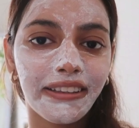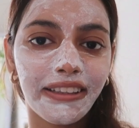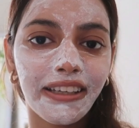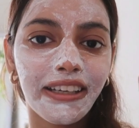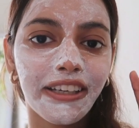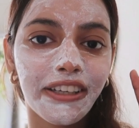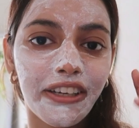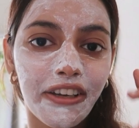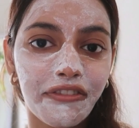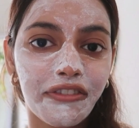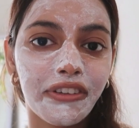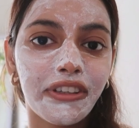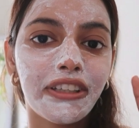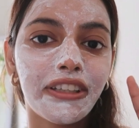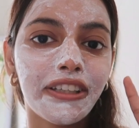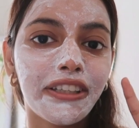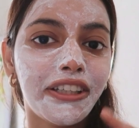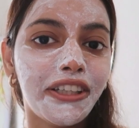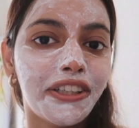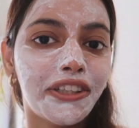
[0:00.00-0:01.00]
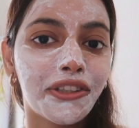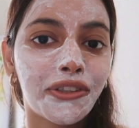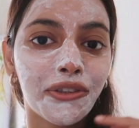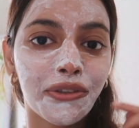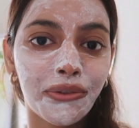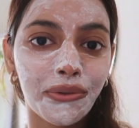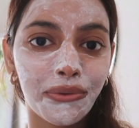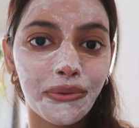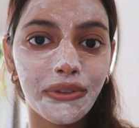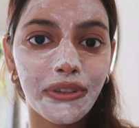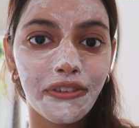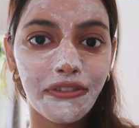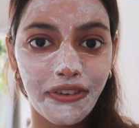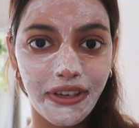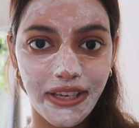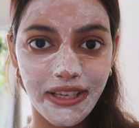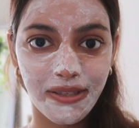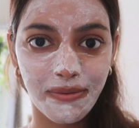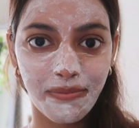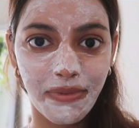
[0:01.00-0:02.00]
I think I definitely needed to do the
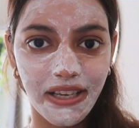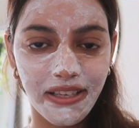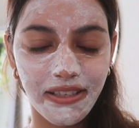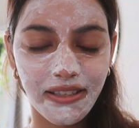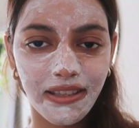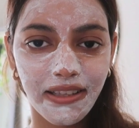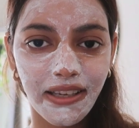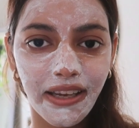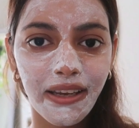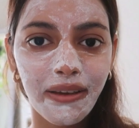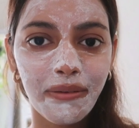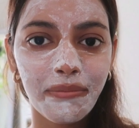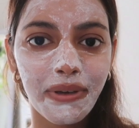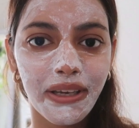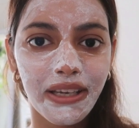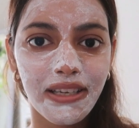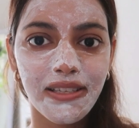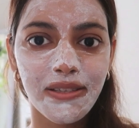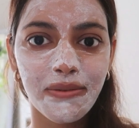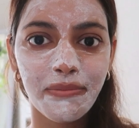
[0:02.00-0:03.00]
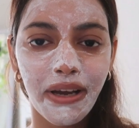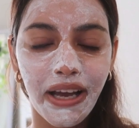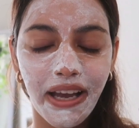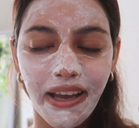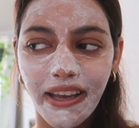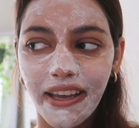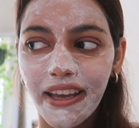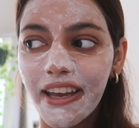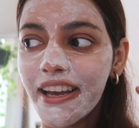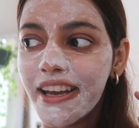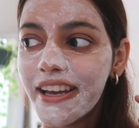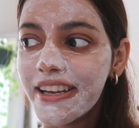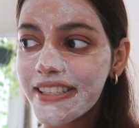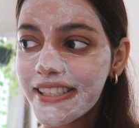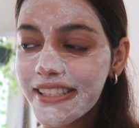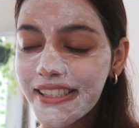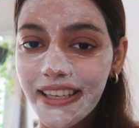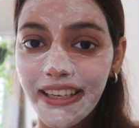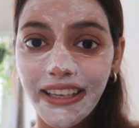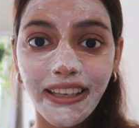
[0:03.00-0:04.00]
face mask thing because my
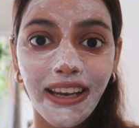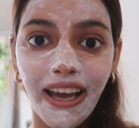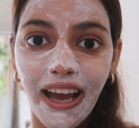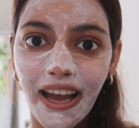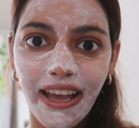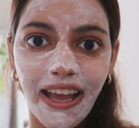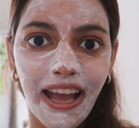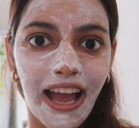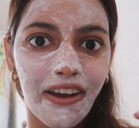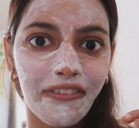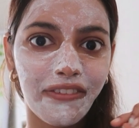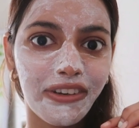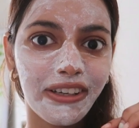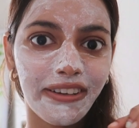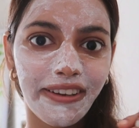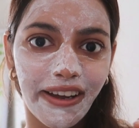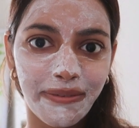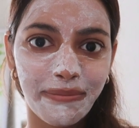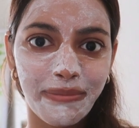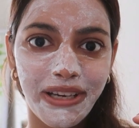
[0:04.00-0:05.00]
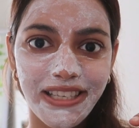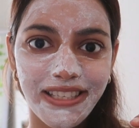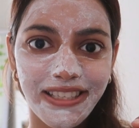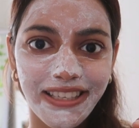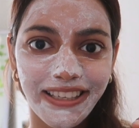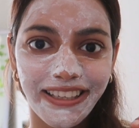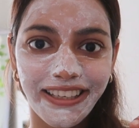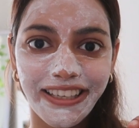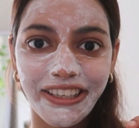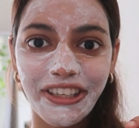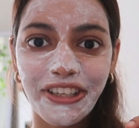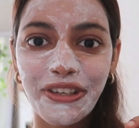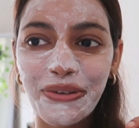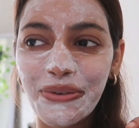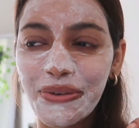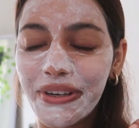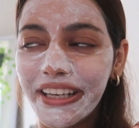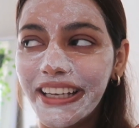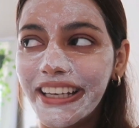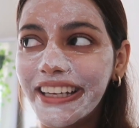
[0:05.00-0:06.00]
skin, I haven't done my skincare
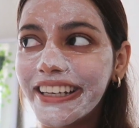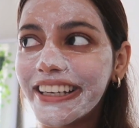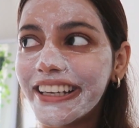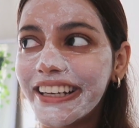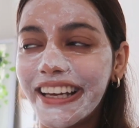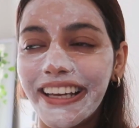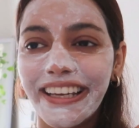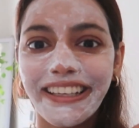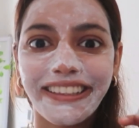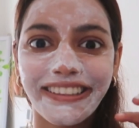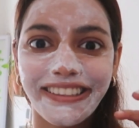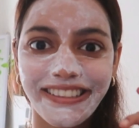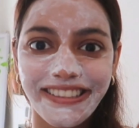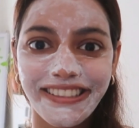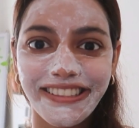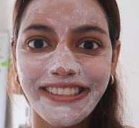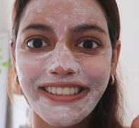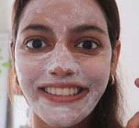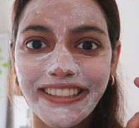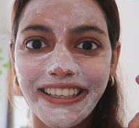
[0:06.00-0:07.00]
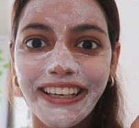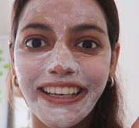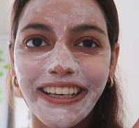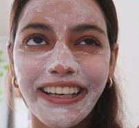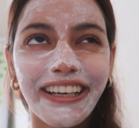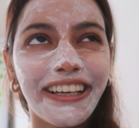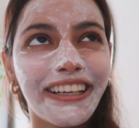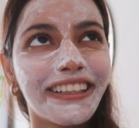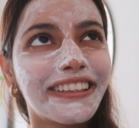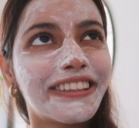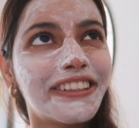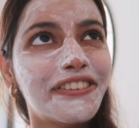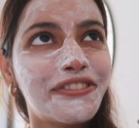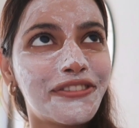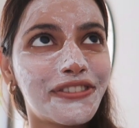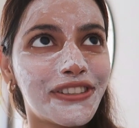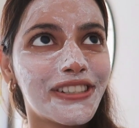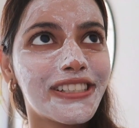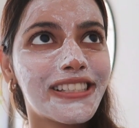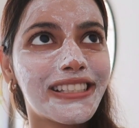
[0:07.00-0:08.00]
routine. Like this is the
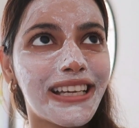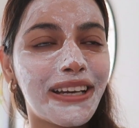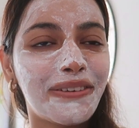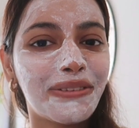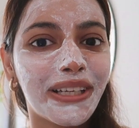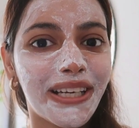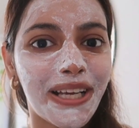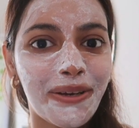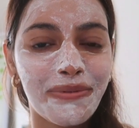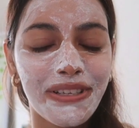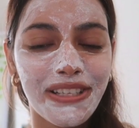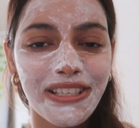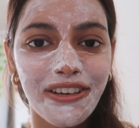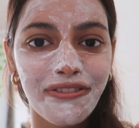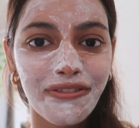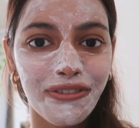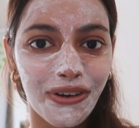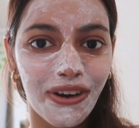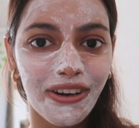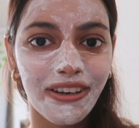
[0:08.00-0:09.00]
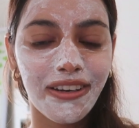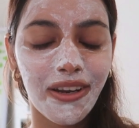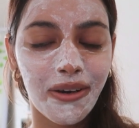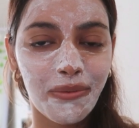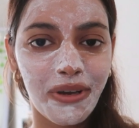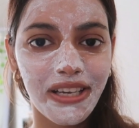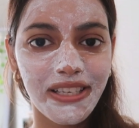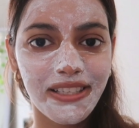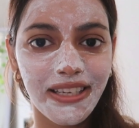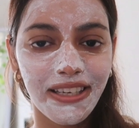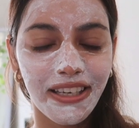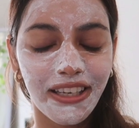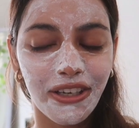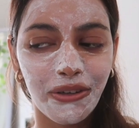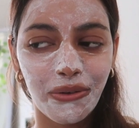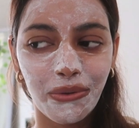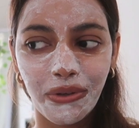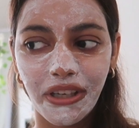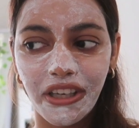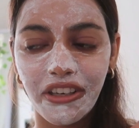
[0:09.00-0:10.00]
first time that I must have not done my
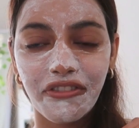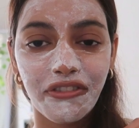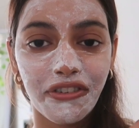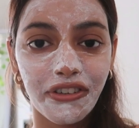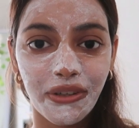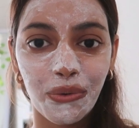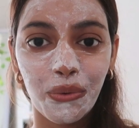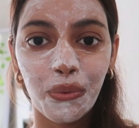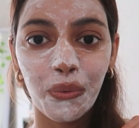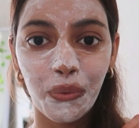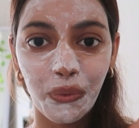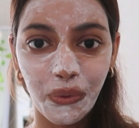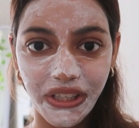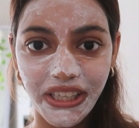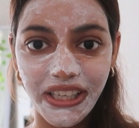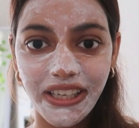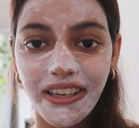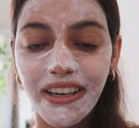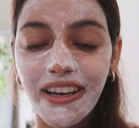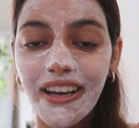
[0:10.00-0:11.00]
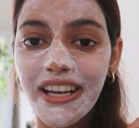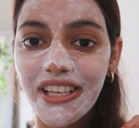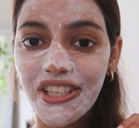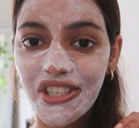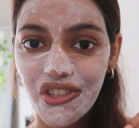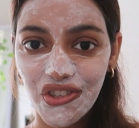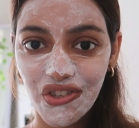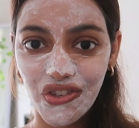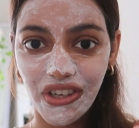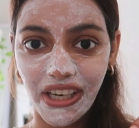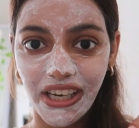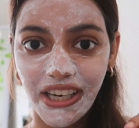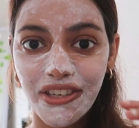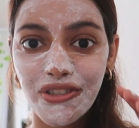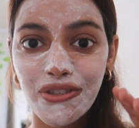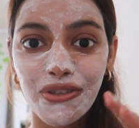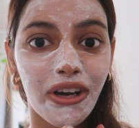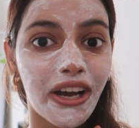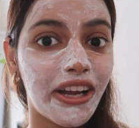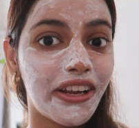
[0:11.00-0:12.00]
skincare routine for a week
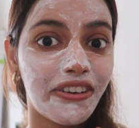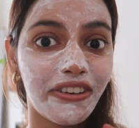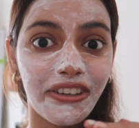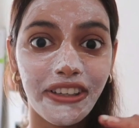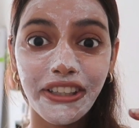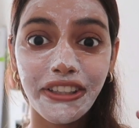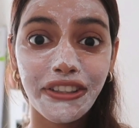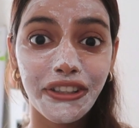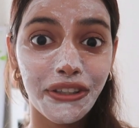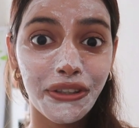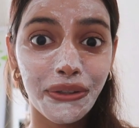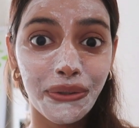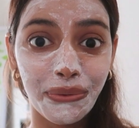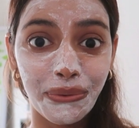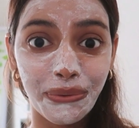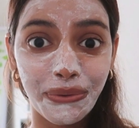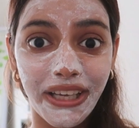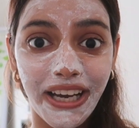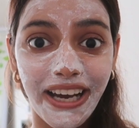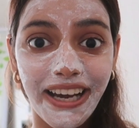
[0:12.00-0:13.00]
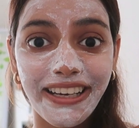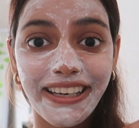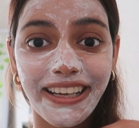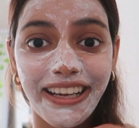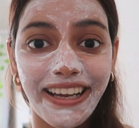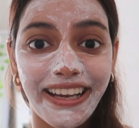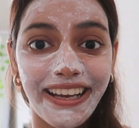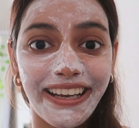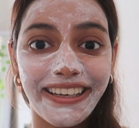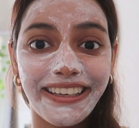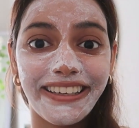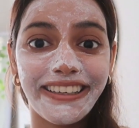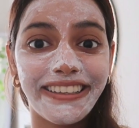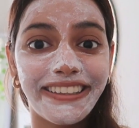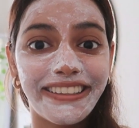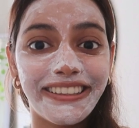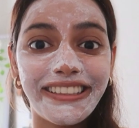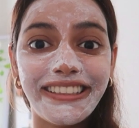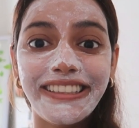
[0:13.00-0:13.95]
straight, so I really didn't do that. And